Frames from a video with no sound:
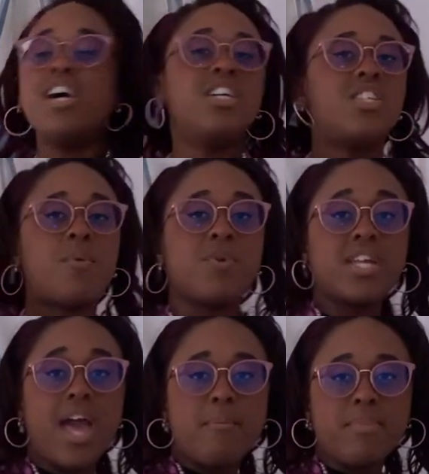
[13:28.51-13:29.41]
Someone
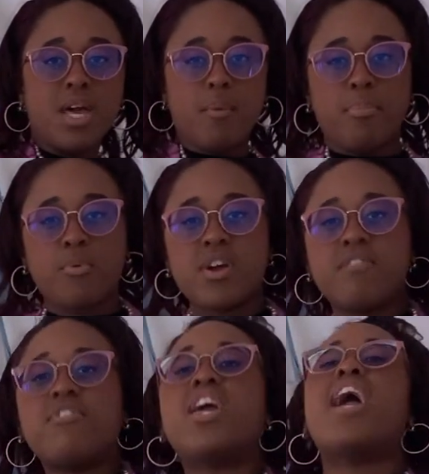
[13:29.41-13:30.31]
get me a
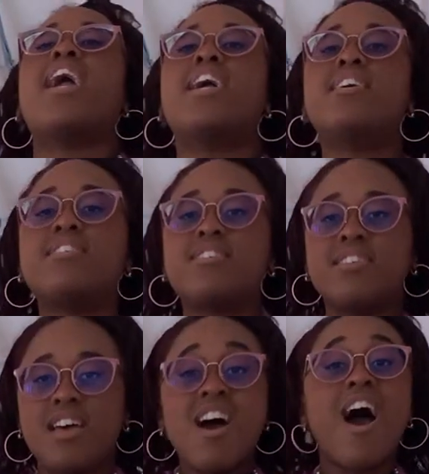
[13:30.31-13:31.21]
briefcase.
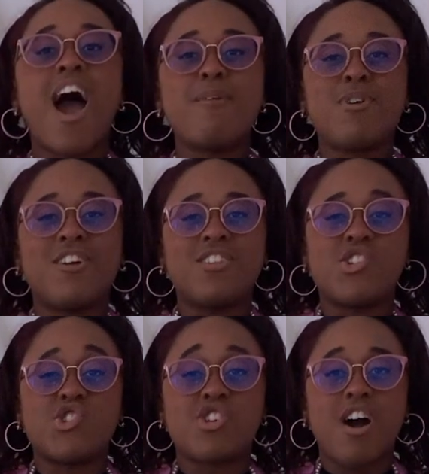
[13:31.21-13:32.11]
I'm on the
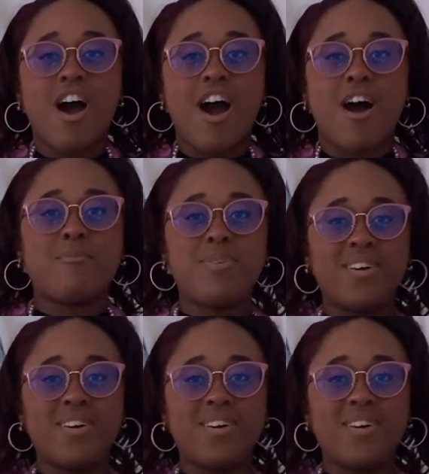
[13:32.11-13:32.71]
job.